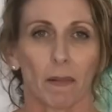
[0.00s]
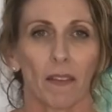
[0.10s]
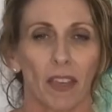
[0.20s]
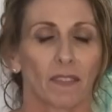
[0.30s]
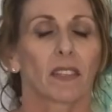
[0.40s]
I
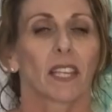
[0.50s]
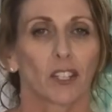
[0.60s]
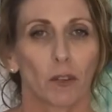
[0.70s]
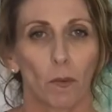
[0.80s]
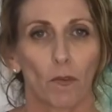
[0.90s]
think I've said that
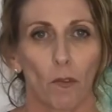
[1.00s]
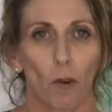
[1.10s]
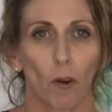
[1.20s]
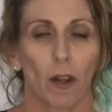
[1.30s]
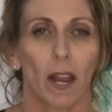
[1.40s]
to you
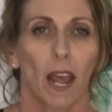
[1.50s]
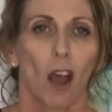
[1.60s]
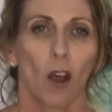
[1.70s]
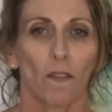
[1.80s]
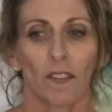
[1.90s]
before, and
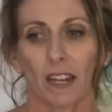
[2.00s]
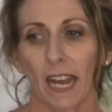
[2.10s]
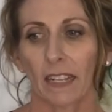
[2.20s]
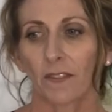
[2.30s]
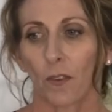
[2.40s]
over the
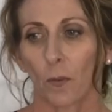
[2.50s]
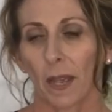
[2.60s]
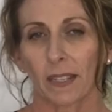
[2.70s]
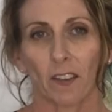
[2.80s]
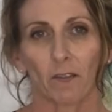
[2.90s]
last few
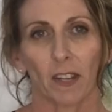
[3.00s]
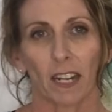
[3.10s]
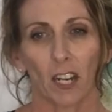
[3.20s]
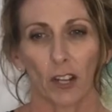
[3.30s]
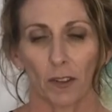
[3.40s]
weeks, I've done
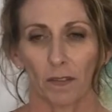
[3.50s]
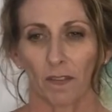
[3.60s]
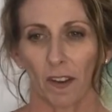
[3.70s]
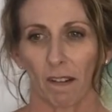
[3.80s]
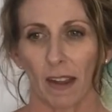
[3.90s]
a lot of
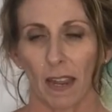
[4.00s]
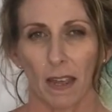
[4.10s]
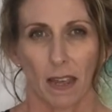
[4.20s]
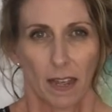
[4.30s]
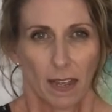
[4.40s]
very
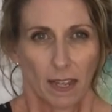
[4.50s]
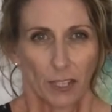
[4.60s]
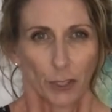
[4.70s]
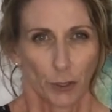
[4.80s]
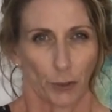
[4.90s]

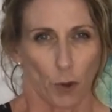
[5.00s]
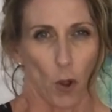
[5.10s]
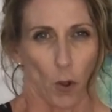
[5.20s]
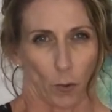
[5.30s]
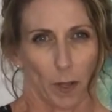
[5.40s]

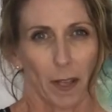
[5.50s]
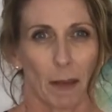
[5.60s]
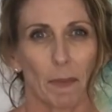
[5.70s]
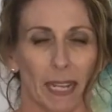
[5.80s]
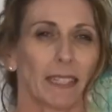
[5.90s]
strong
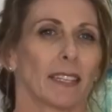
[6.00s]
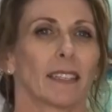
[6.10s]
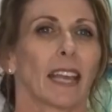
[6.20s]
pieces.